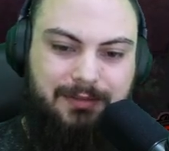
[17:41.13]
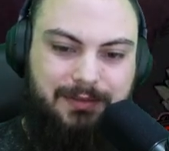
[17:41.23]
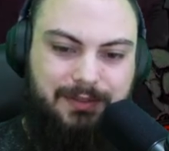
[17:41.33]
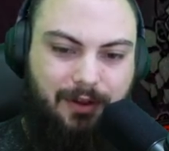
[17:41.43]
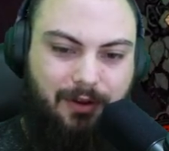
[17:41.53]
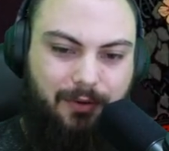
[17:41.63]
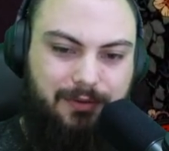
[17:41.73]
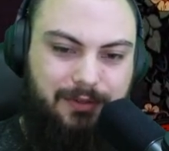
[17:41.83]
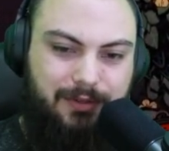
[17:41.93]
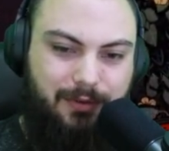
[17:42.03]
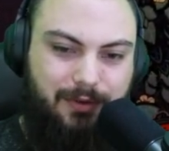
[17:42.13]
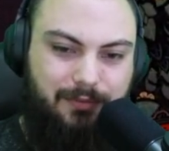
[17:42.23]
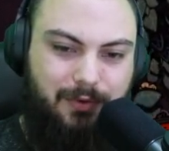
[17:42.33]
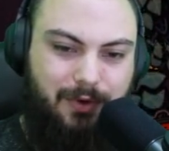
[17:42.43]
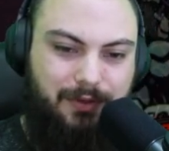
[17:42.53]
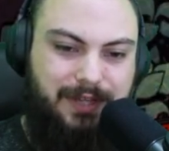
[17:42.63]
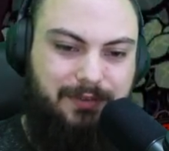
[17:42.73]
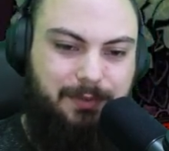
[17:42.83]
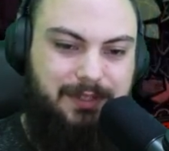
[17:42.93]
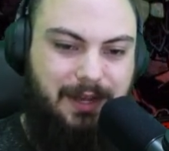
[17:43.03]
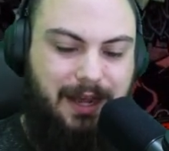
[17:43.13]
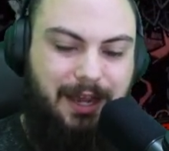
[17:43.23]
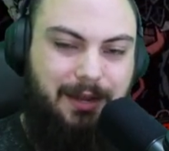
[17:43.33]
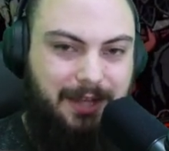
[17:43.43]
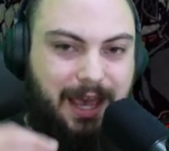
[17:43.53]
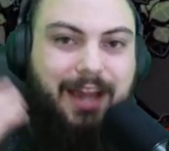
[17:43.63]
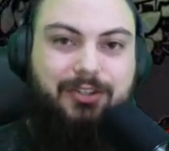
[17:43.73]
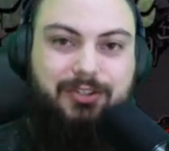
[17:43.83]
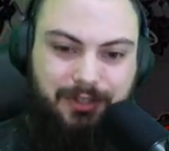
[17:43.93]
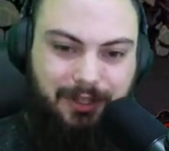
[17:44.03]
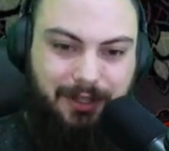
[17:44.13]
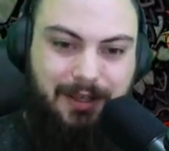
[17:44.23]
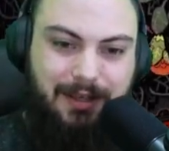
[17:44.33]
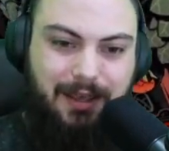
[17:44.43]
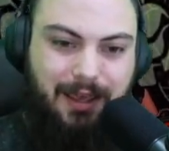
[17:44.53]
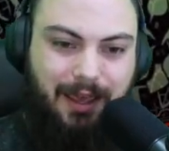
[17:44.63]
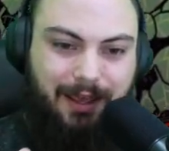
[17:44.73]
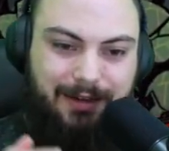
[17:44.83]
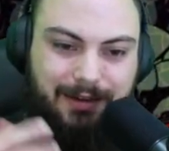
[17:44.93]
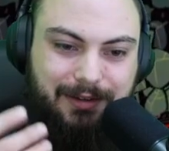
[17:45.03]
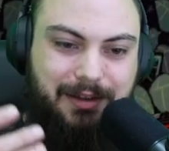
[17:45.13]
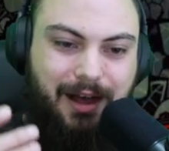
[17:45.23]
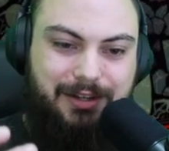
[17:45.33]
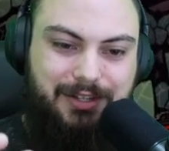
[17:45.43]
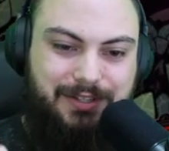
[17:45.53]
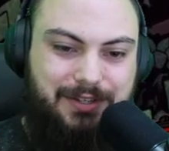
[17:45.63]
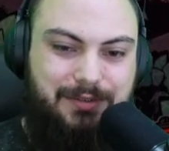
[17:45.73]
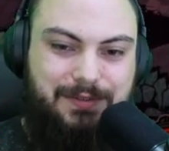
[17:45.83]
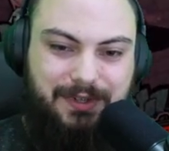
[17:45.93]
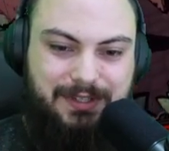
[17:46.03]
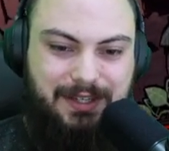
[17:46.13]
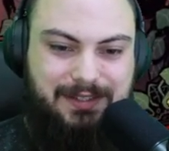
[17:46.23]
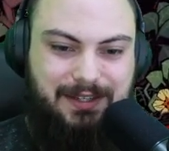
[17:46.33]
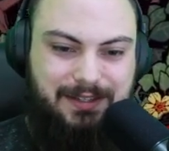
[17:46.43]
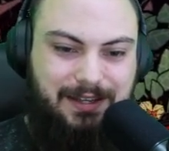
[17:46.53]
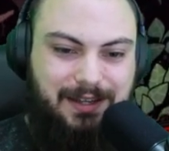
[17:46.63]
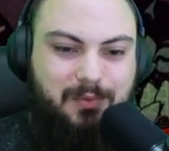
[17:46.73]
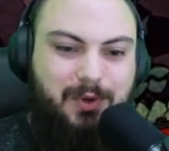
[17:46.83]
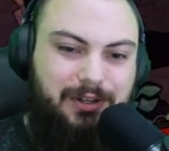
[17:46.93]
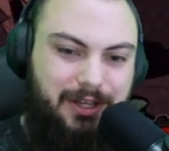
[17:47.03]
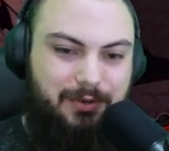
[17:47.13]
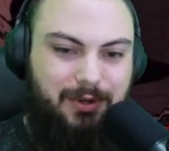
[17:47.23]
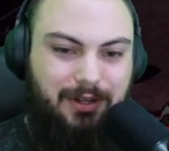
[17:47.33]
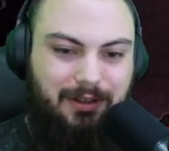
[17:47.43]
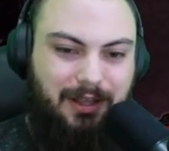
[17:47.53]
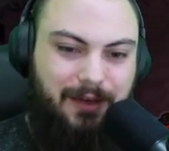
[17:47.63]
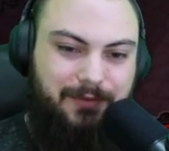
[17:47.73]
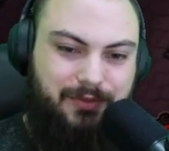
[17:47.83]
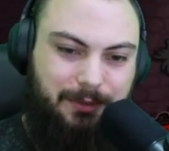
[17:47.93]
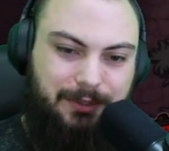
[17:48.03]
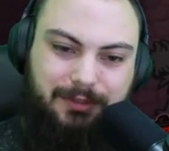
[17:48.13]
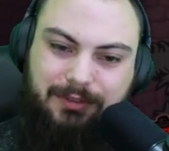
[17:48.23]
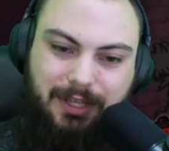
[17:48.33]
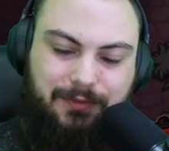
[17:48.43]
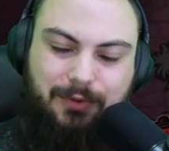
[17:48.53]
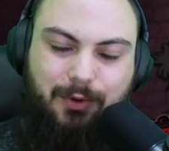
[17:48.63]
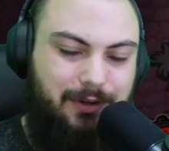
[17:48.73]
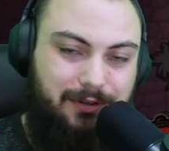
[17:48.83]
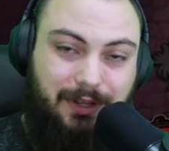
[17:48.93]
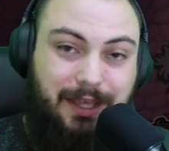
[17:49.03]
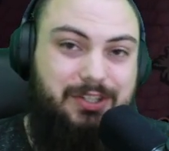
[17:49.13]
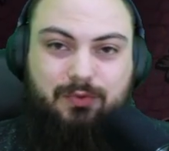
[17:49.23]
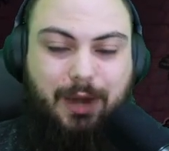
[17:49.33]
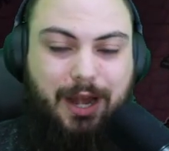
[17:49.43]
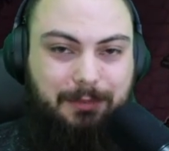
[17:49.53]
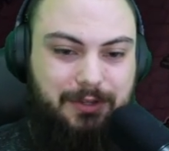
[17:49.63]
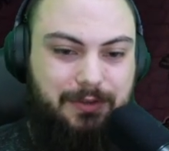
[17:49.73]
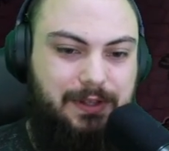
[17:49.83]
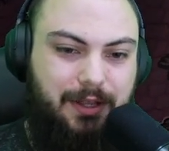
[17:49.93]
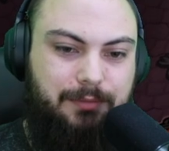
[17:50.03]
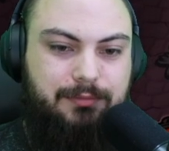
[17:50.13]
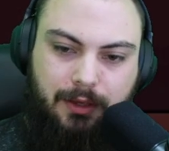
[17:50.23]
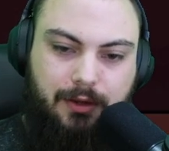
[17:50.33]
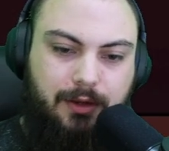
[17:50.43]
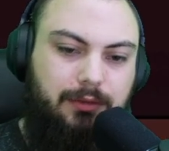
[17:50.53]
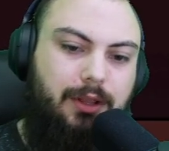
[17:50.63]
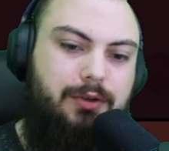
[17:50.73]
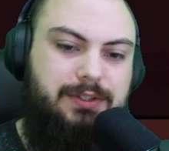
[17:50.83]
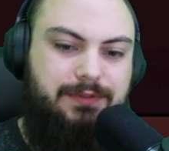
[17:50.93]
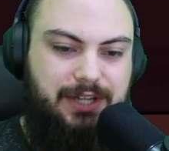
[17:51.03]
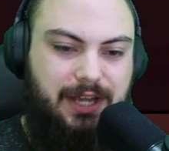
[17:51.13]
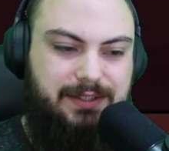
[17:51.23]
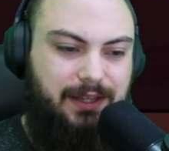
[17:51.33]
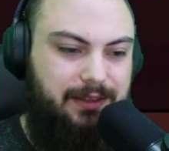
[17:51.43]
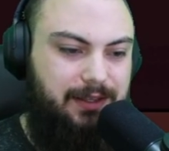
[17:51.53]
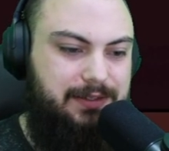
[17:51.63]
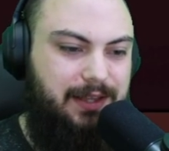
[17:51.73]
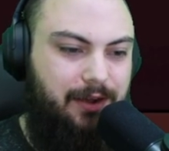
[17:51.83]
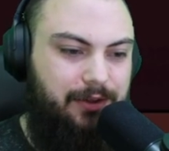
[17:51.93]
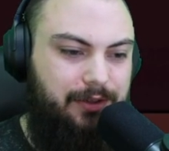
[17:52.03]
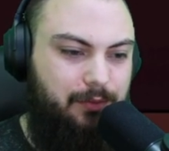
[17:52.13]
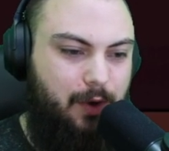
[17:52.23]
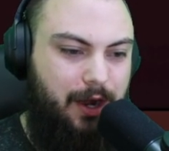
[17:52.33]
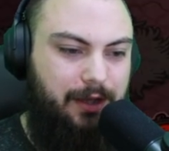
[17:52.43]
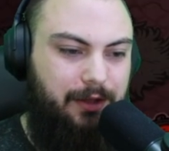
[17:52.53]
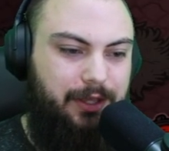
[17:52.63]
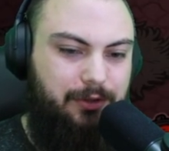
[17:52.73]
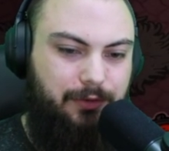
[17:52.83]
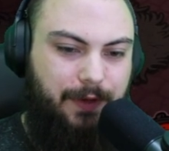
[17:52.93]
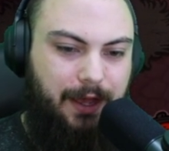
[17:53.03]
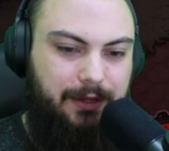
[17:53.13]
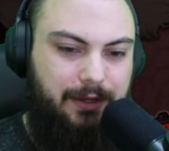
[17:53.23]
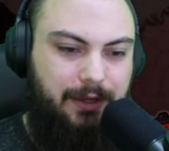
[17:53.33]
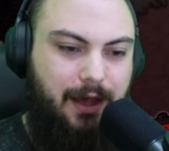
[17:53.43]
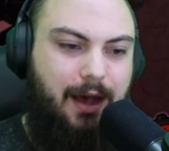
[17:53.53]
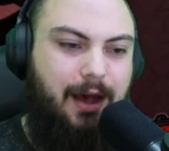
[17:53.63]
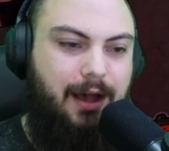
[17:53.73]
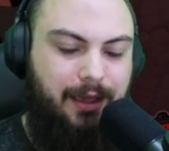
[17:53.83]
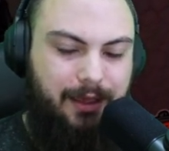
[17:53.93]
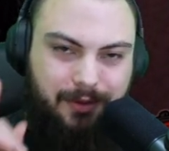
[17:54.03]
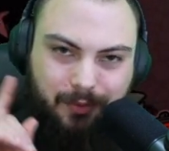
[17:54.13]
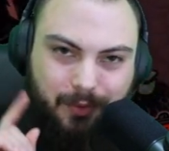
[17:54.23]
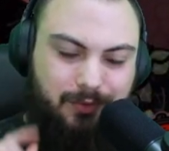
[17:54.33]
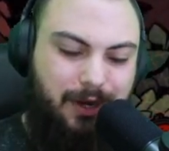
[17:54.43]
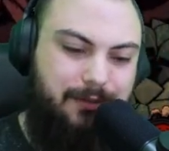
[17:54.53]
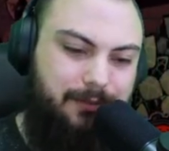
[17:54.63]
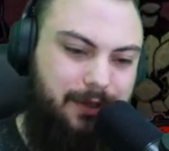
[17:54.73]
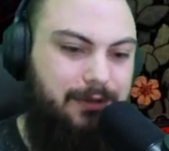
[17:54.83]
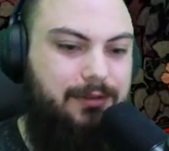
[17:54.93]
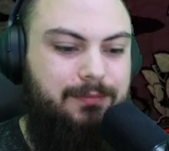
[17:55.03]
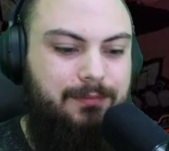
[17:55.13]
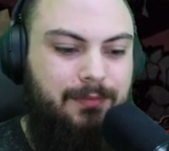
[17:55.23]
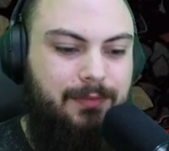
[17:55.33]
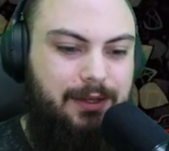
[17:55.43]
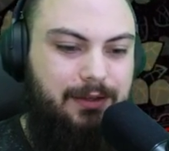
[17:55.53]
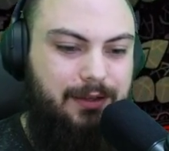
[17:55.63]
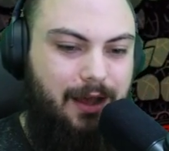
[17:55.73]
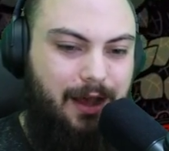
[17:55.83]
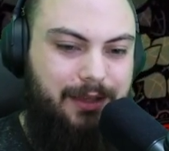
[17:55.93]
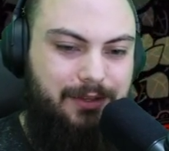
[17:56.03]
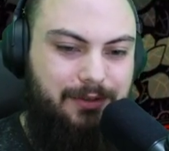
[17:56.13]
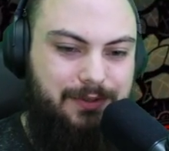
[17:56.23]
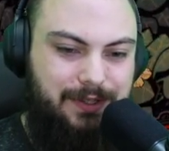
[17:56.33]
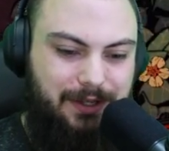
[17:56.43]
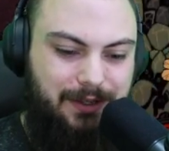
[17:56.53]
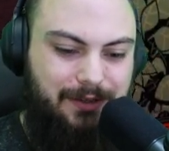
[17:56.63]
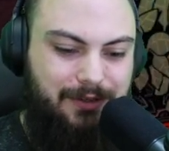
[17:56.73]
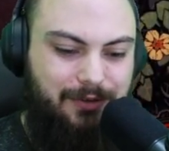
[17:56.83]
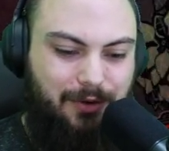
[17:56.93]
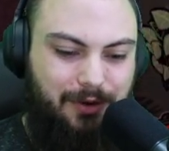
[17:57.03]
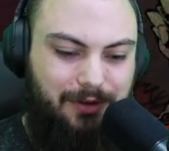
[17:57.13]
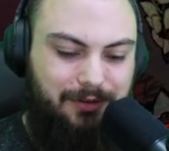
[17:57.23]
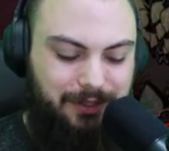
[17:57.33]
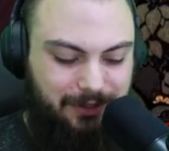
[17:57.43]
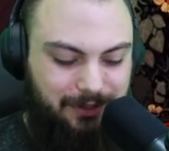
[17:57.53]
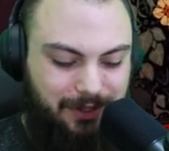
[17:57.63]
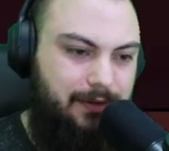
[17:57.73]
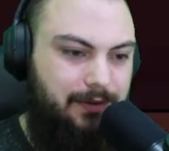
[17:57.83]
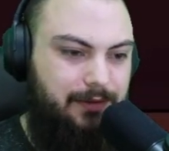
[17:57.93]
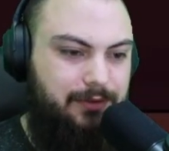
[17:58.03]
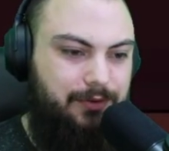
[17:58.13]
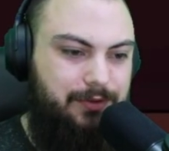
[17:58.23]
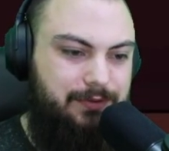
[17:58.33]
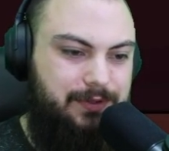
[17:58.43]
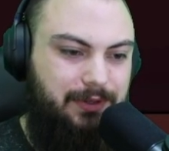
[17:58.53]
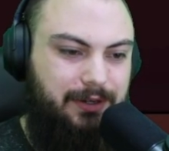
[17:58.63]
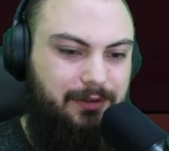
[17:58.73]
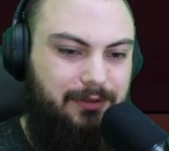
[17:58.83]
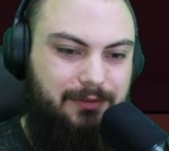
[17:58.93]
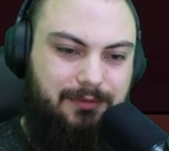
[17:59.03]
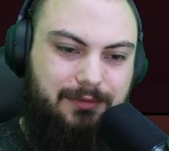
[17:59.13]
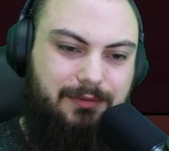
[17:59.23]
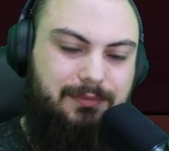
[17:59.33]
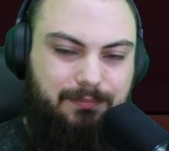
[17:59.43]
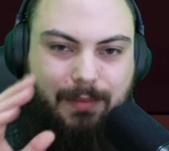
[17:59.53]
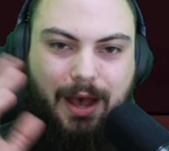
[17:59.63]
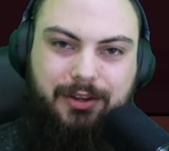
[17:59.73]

So your rolls have to be timed, actually, and not just used for distance. It will get you in a lot of trouble if you are, like, just randomly using them. There are loads of chests like this out in the wild that you'll find. I would recommend not using your little... Don't use your little minor